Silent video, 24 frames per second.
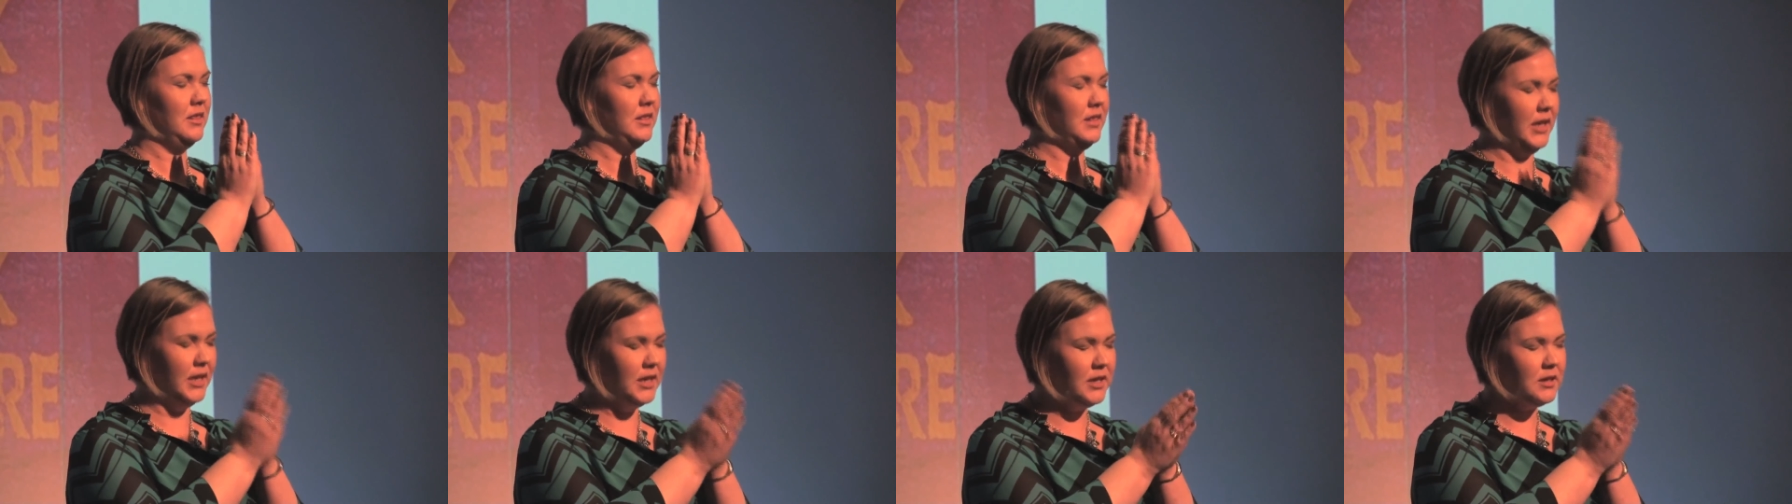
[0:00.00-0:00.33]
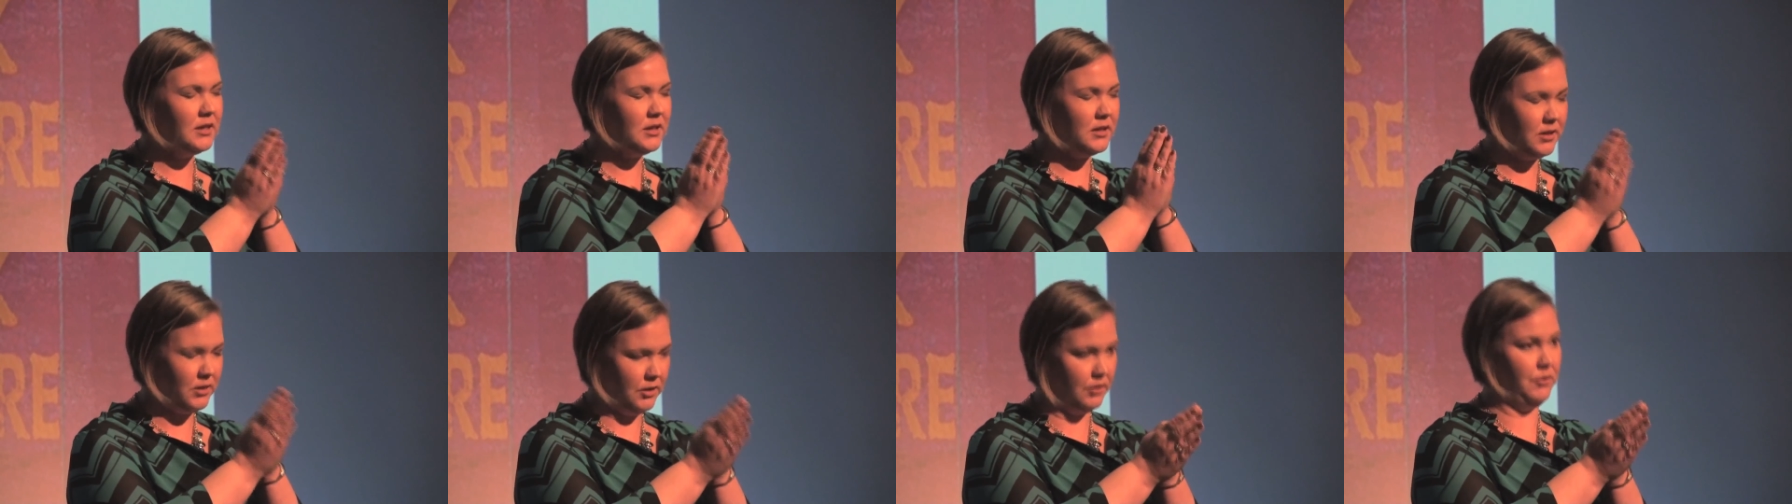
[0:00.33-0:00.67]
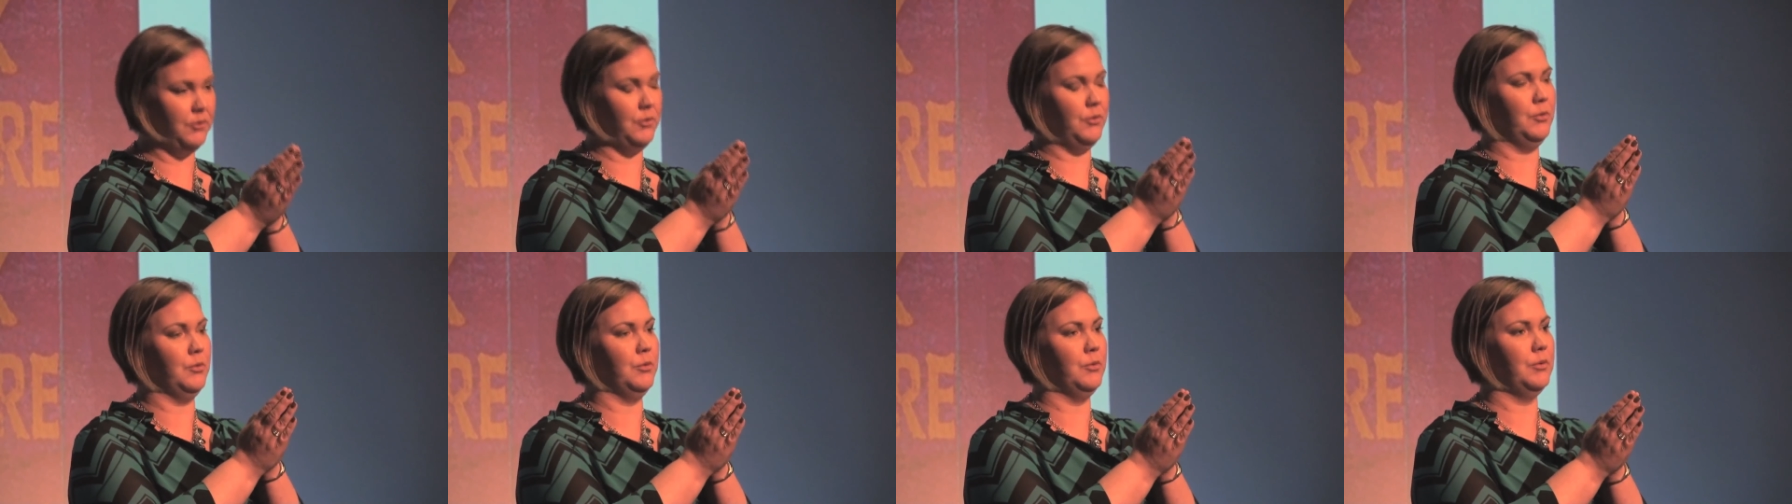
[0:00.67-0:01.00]
thank
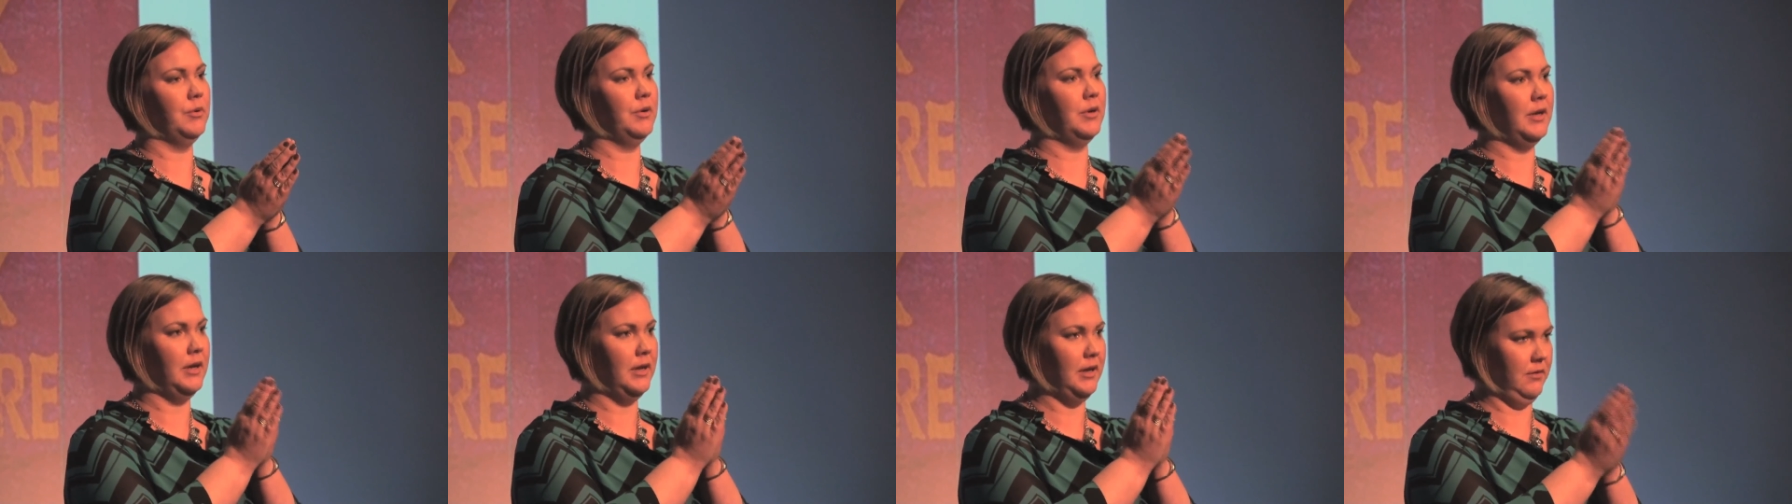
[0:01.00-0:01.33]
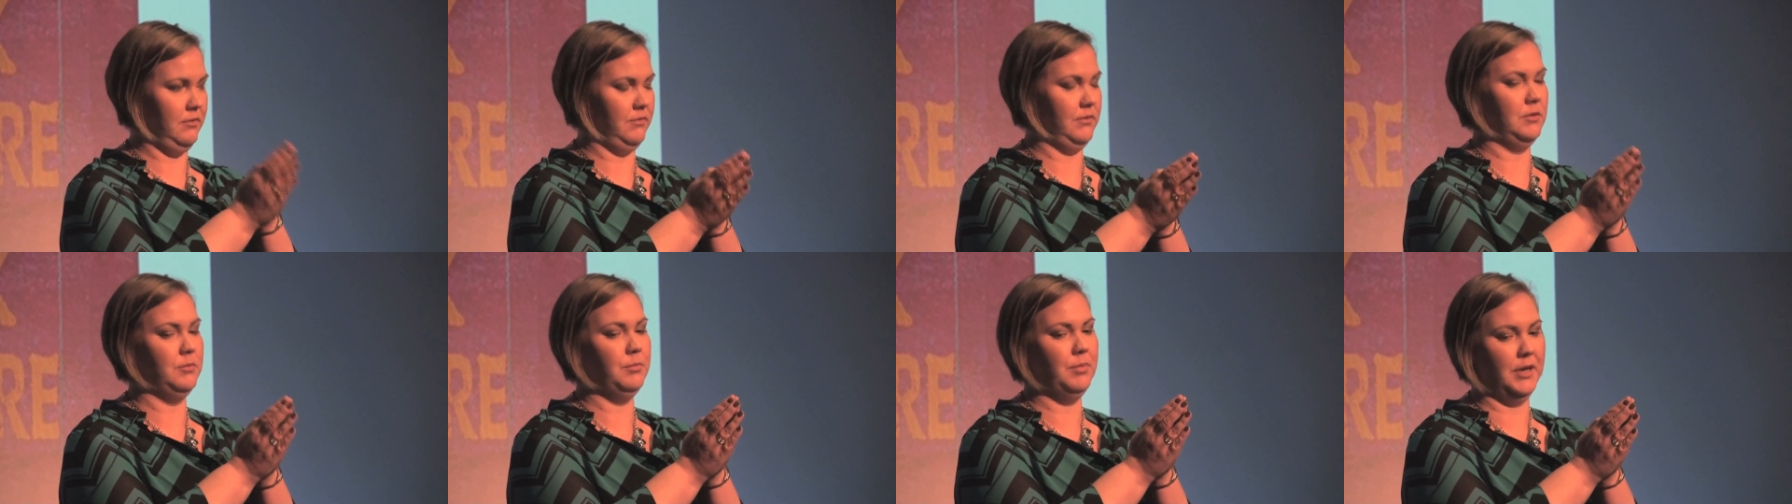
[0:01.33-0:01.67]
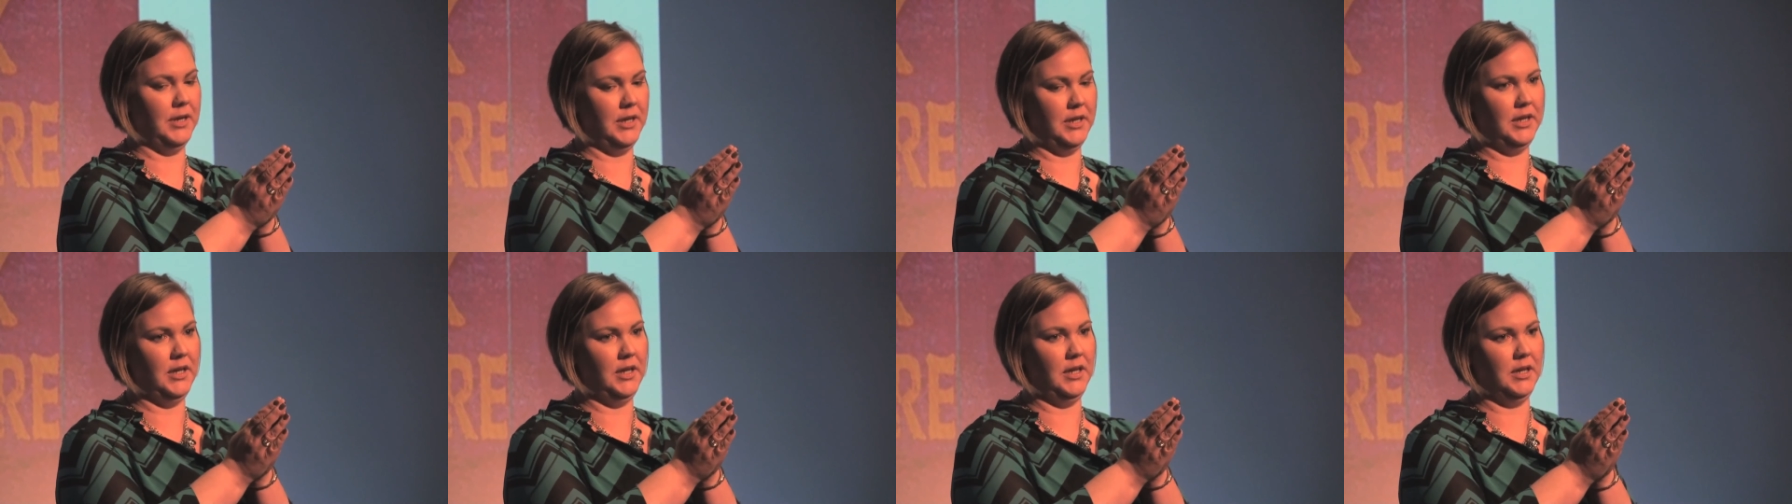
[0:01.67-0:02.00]
you,
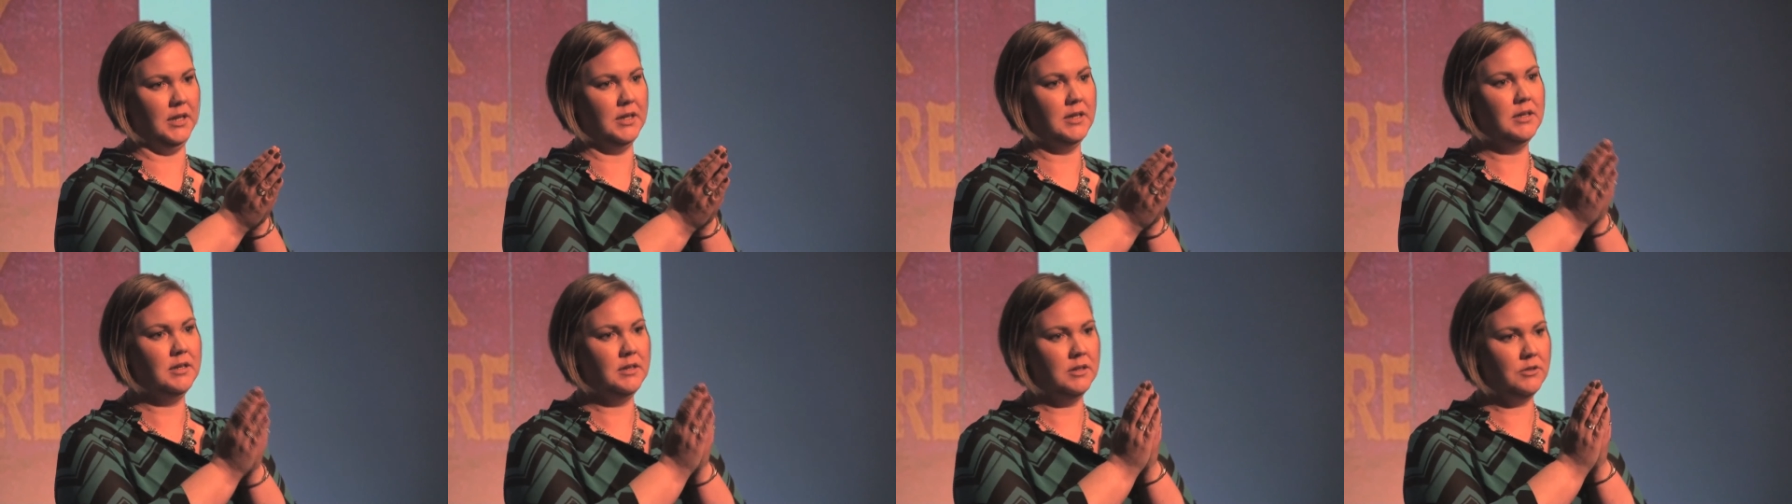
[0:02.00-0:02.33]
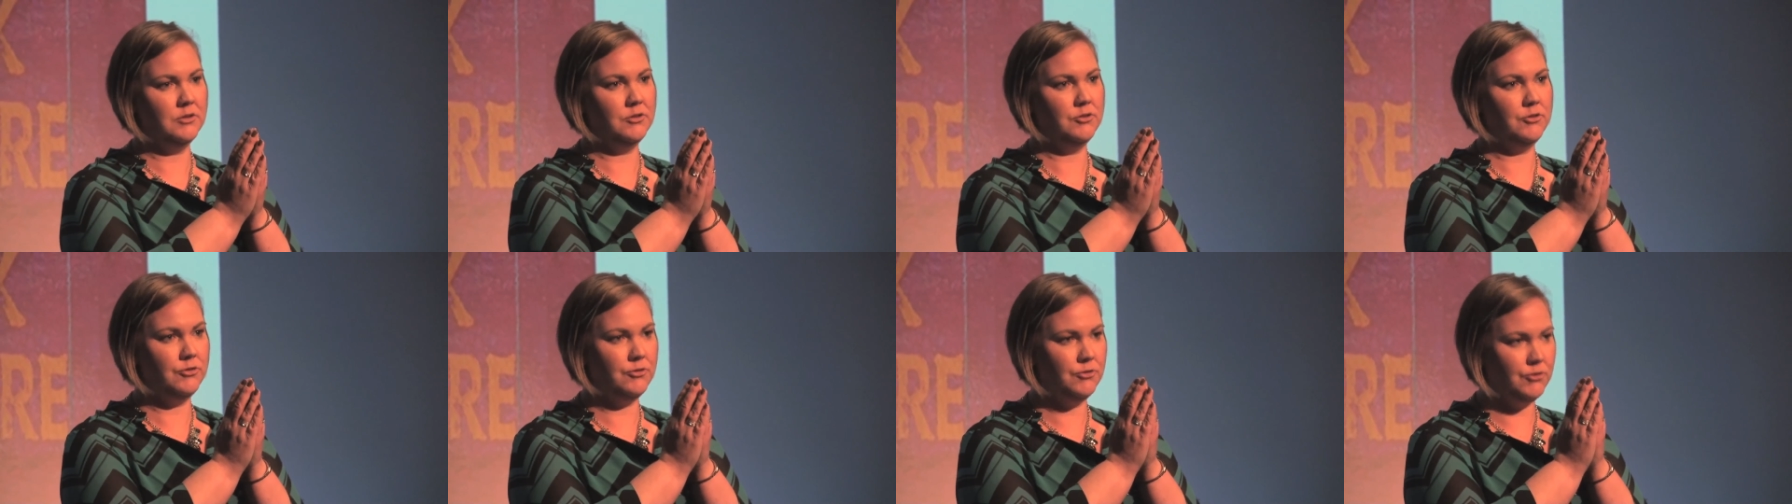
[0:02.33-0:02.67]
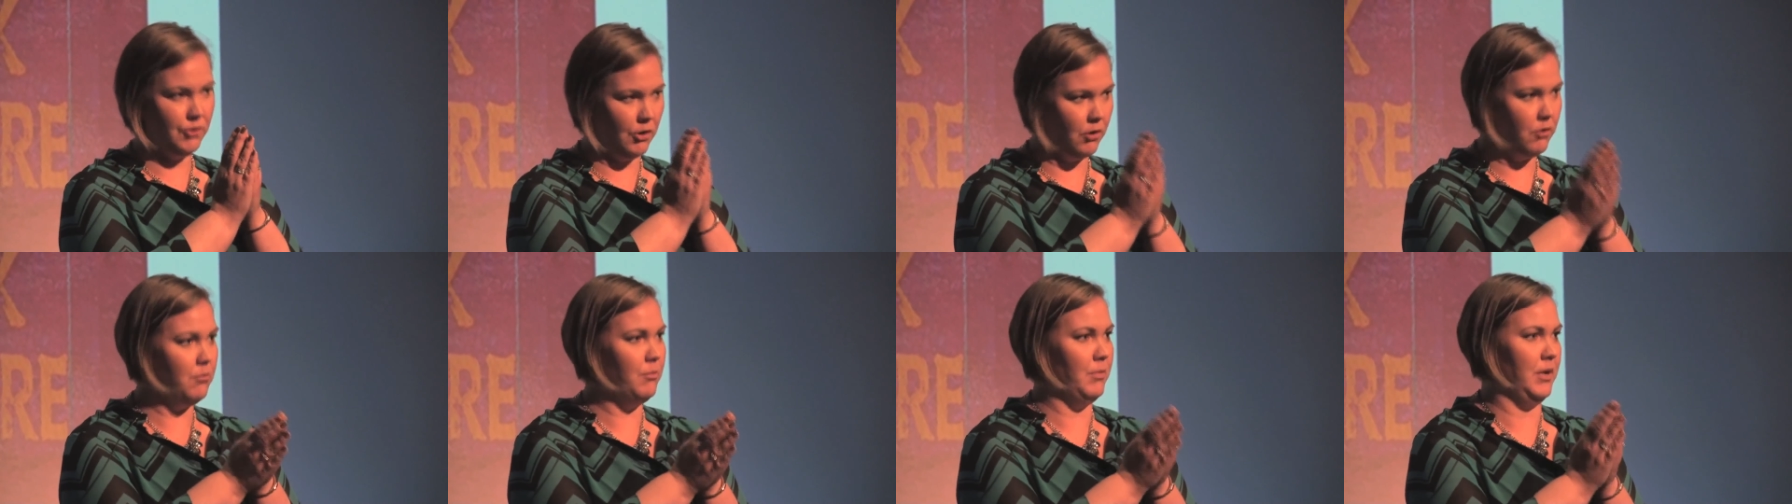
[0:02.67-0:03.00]
everybody,
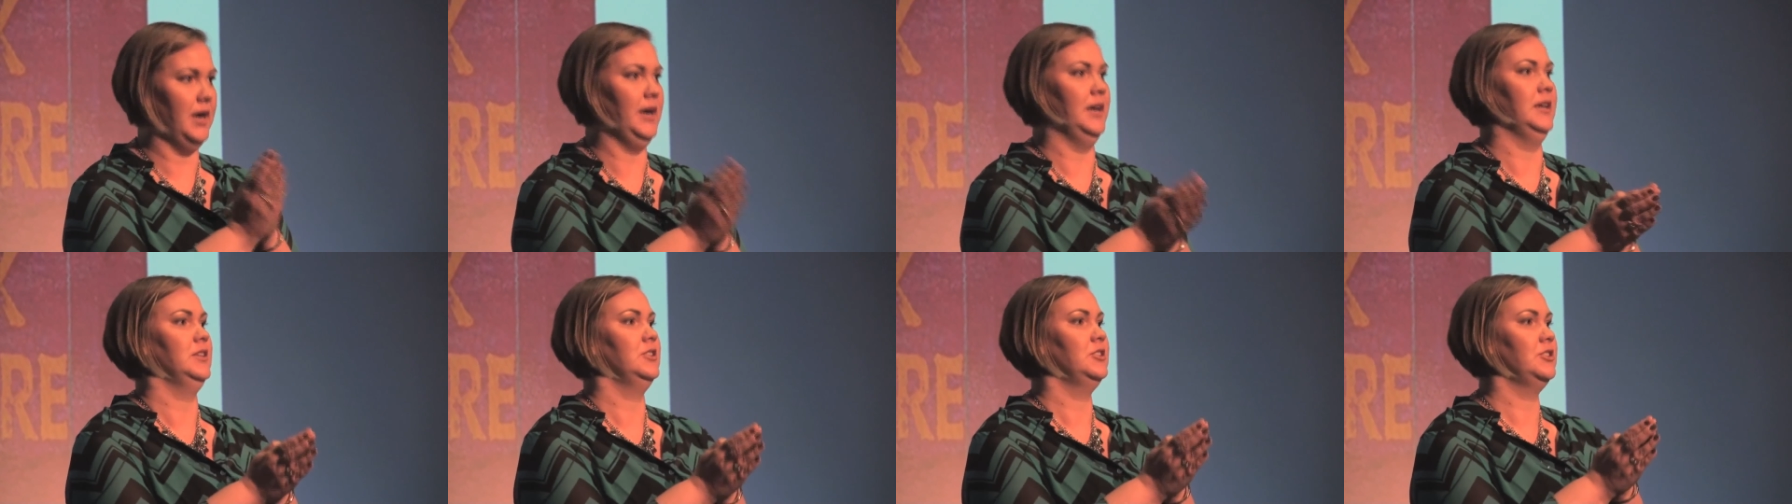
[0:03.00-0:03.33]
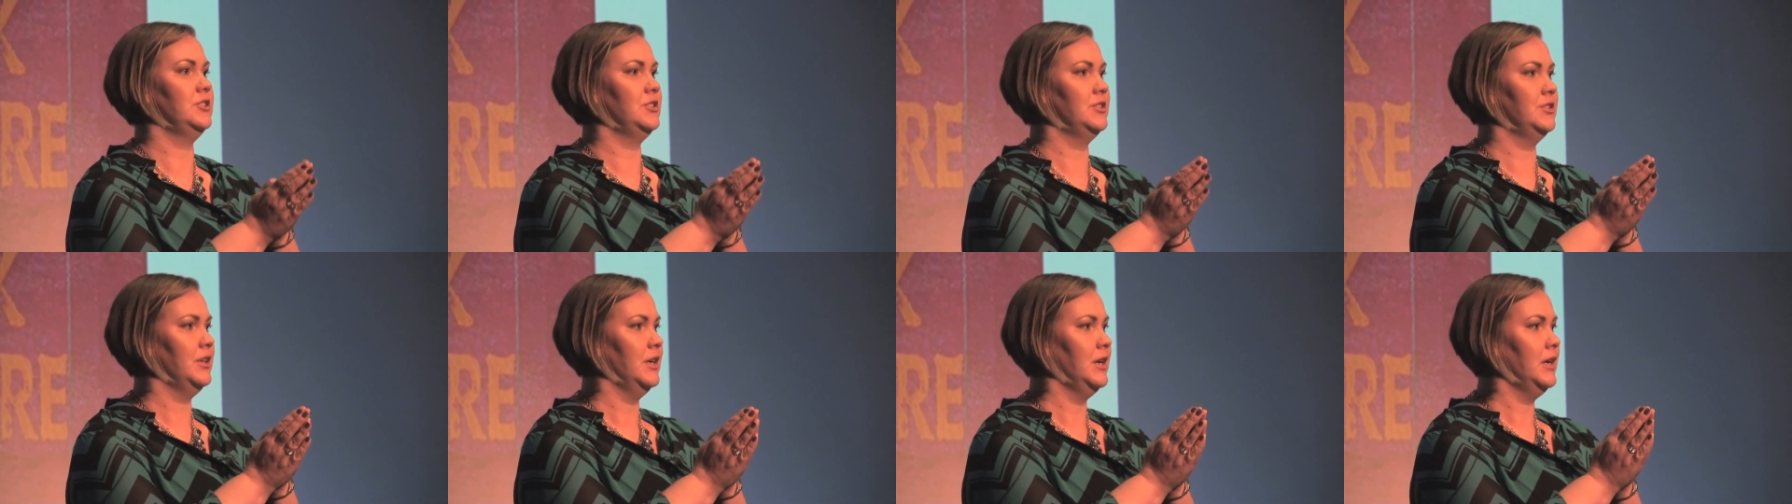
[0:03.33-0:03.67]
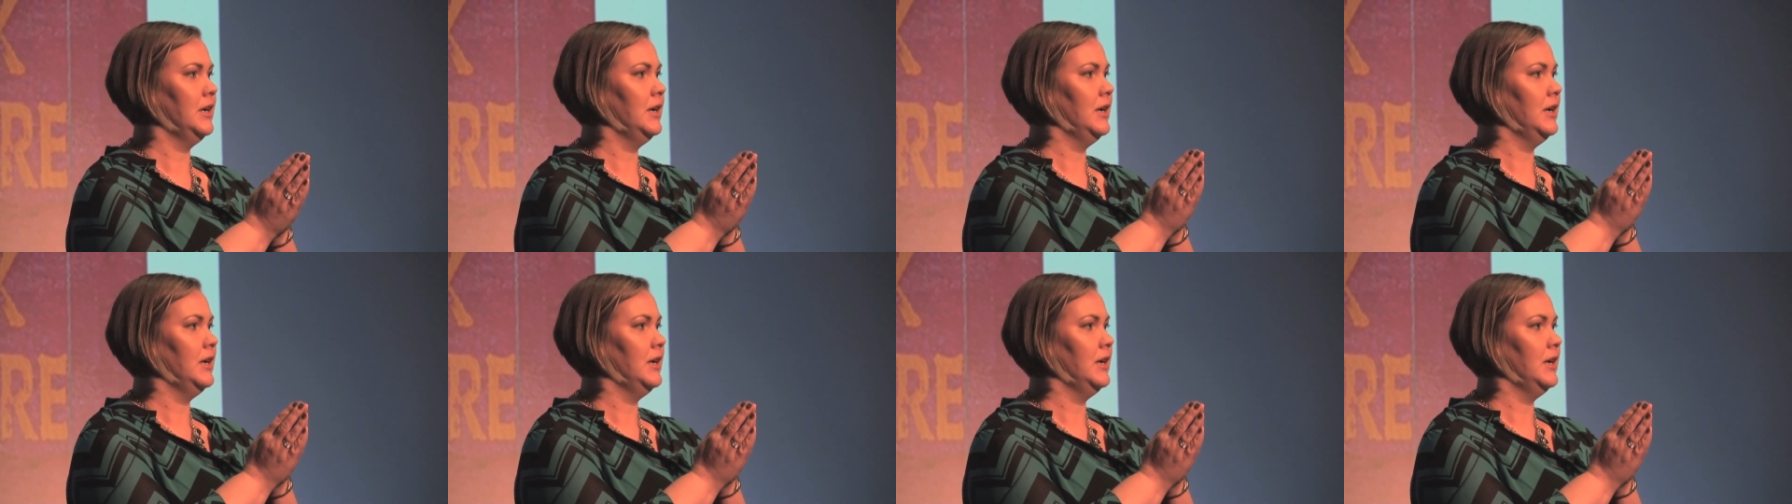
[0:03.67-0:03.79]
so much